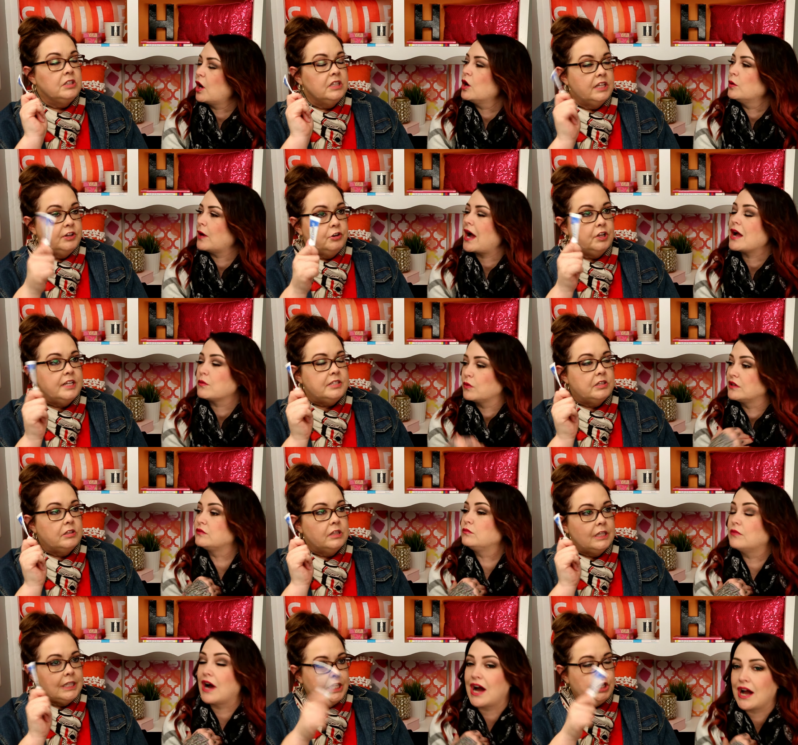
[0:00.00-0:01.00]
Speaker 1: little, it's would, a
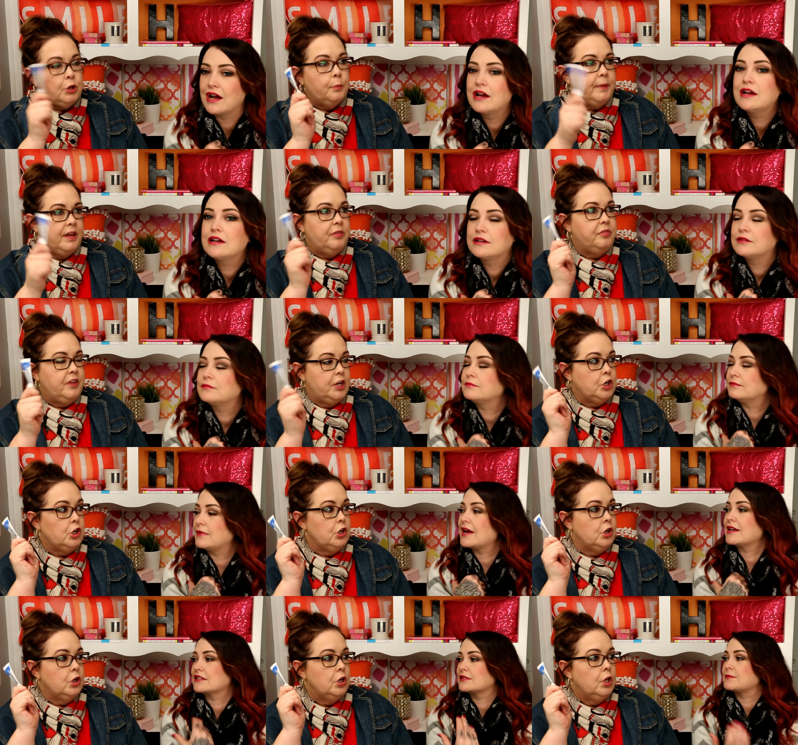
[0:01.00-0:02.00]
little bit thicker.
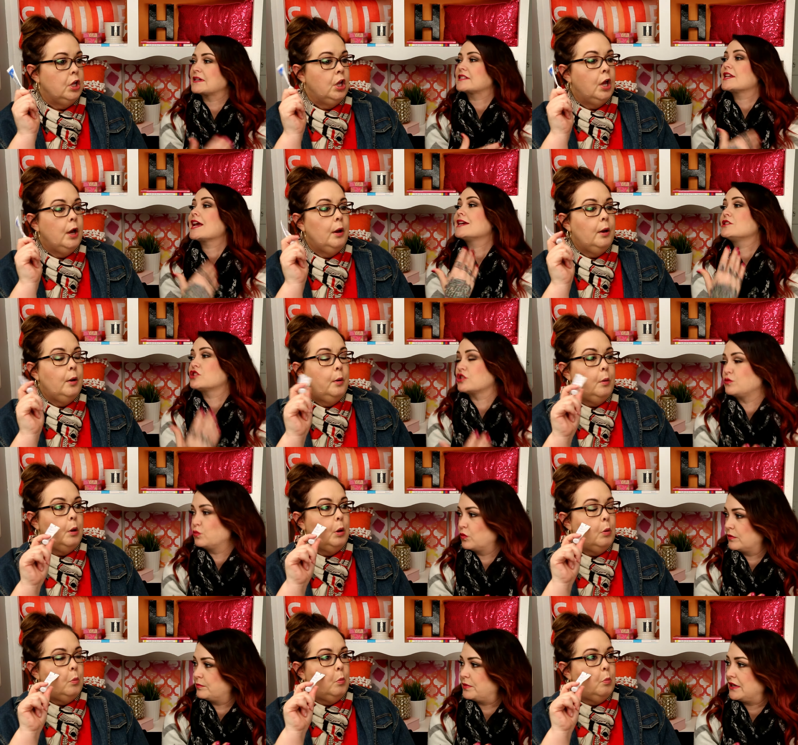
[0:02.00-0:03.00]
My expectation
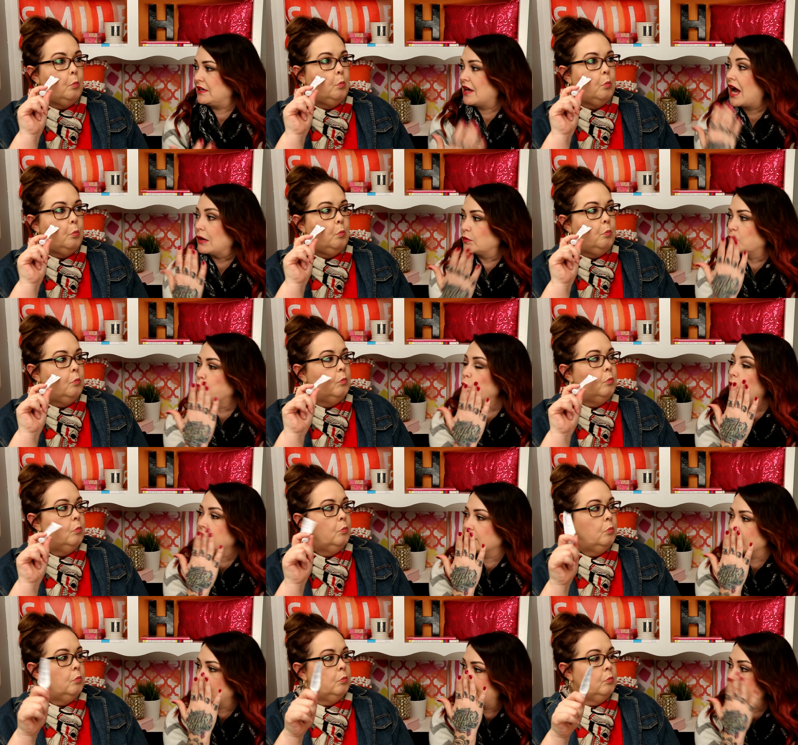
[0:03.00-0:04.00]
would be I would want
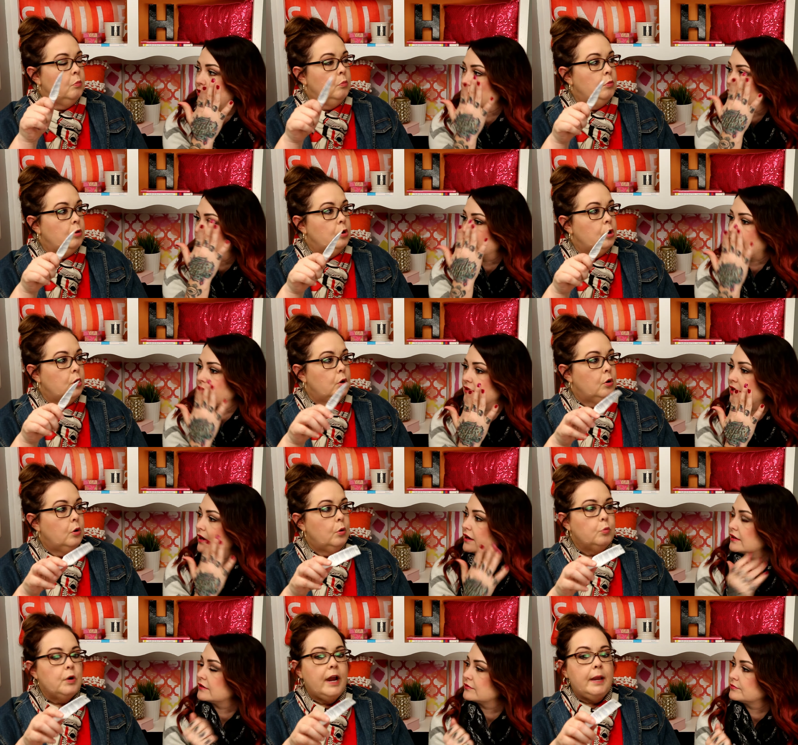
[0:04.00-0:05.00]
it thicker around the
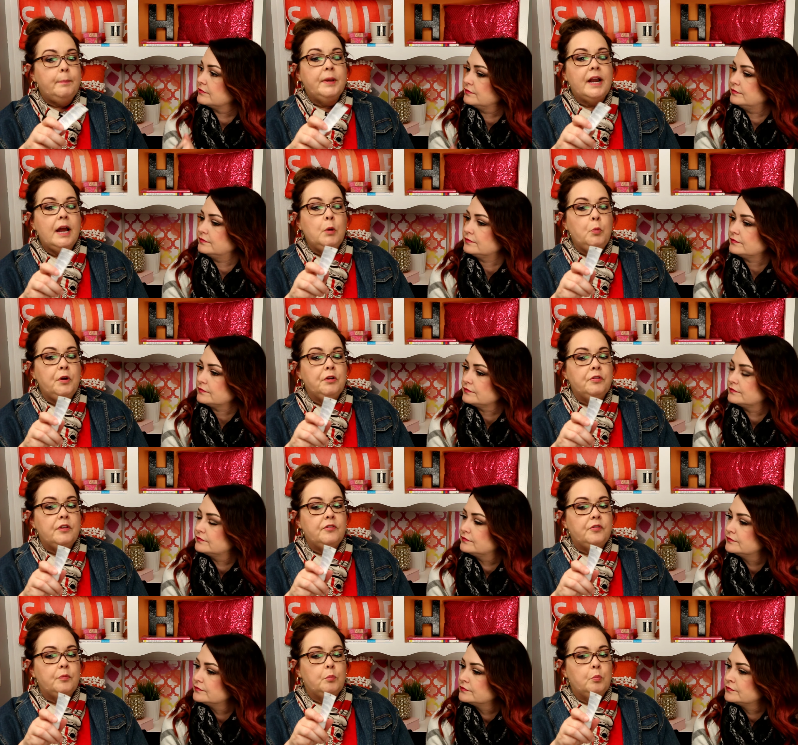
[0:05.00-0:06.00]
eye.
Speaker 2: Right, but I wear
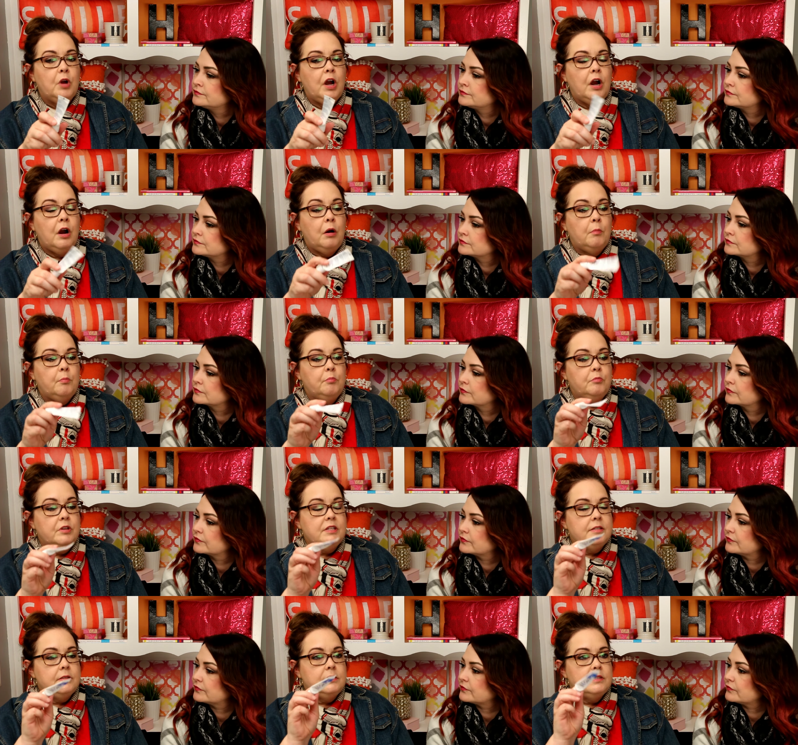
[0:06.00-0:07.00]
this um,
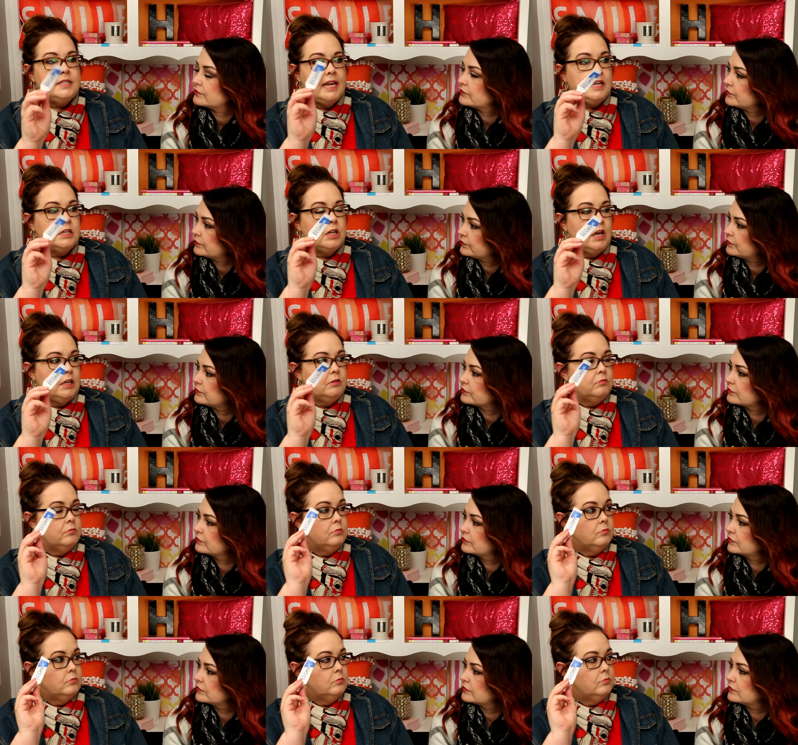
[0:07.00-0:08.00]
day and night.
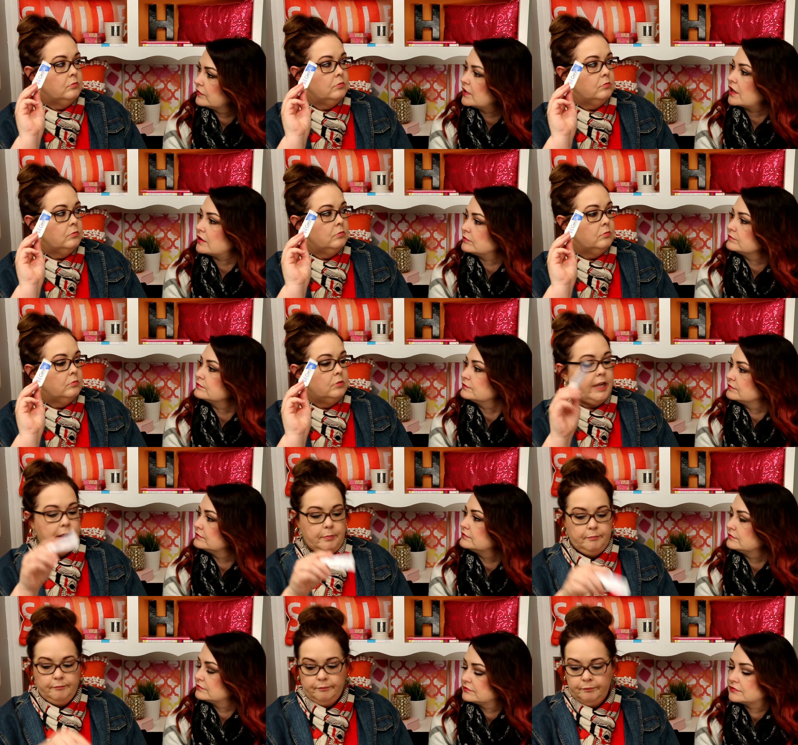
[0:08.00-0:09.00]
Yeah. Yeah.
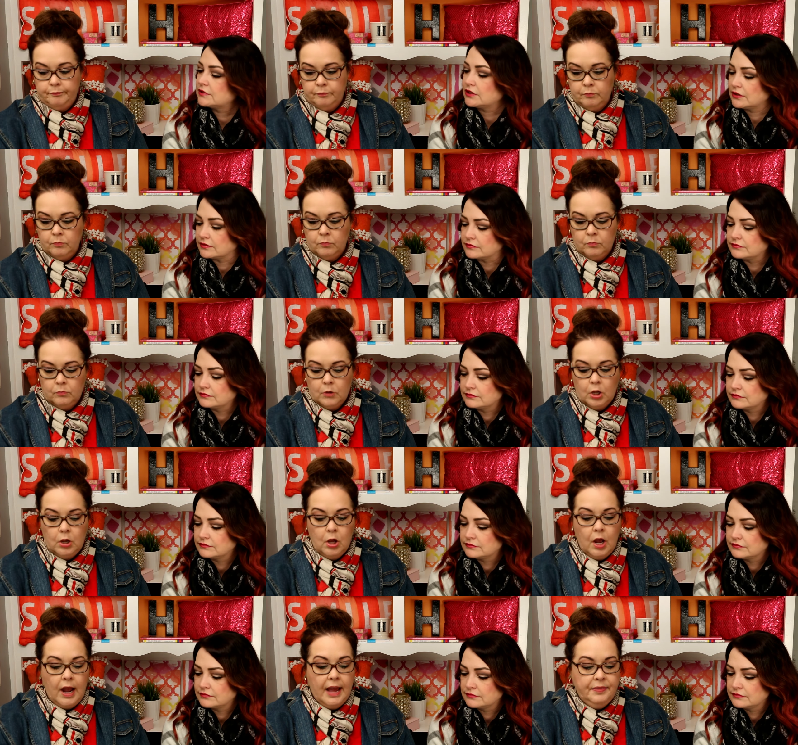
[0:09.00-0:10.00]
Good.
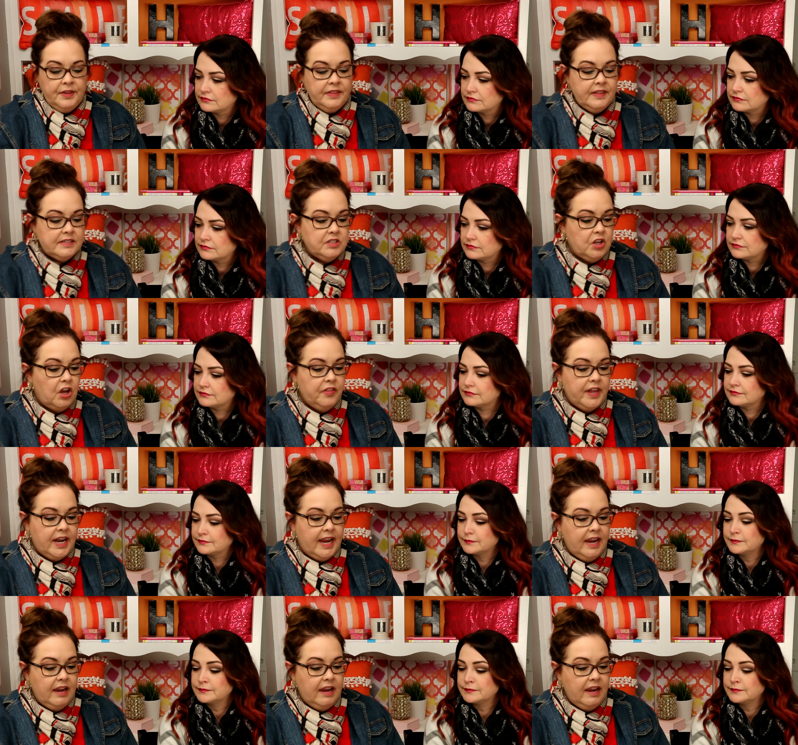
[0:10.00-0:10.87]
I think that's all that I